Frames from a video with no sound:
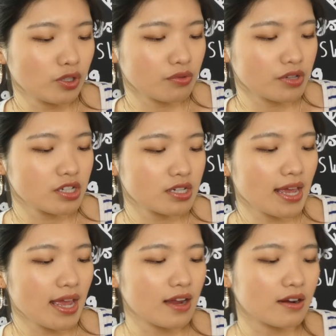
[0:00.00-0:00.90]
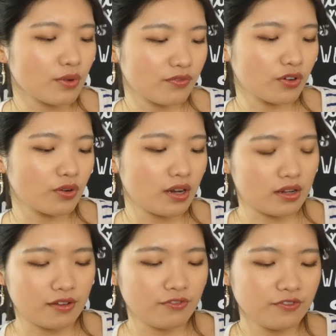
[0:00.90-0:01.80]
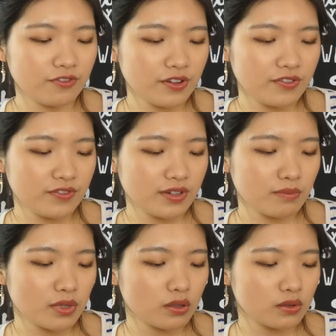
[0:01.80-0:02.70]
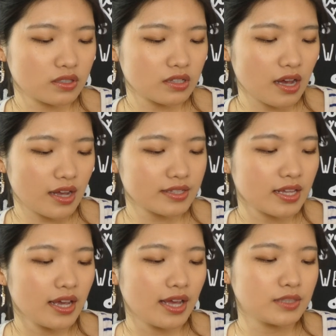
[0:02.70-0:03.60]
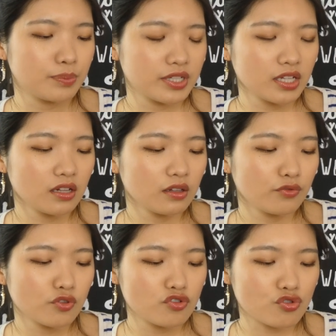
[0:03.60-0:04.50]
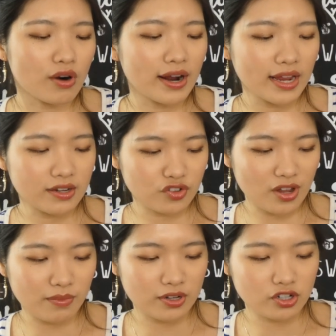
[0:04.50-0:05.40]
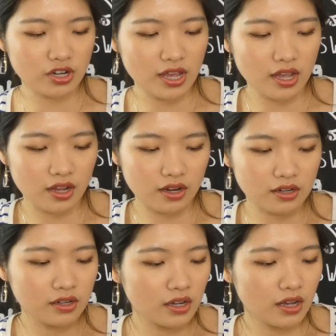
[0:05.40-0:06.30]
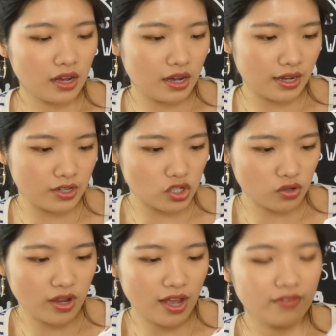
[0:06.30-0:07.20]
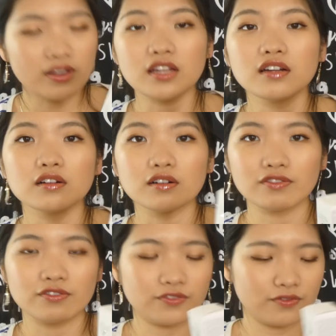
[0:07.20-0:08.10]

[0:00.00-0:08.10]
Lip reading: nourish the hair. We've got in a 50 ml size. It's particular for dry and damaged hair. I don't have either of